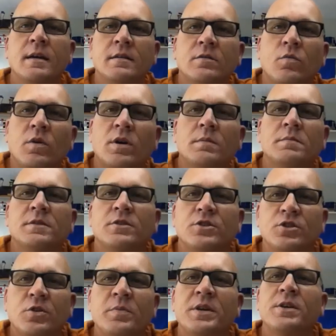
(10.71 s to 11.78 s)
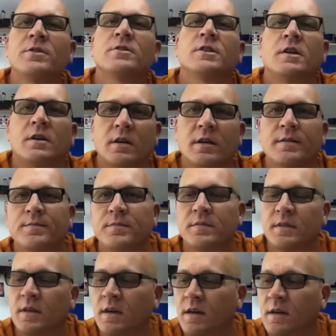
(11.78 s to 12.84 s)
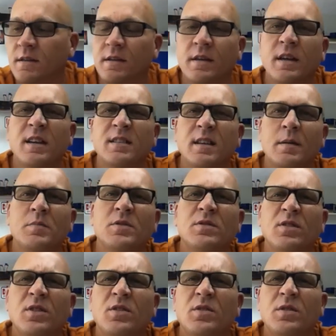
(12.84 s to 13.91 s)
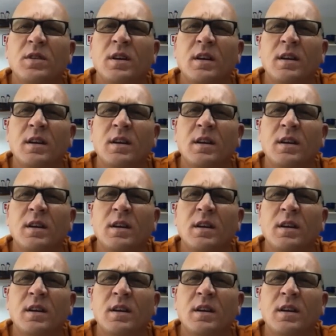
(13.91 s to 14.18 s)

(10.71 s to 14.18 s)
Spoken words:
guys, welcome to Show Me Your Junk. Today's episode,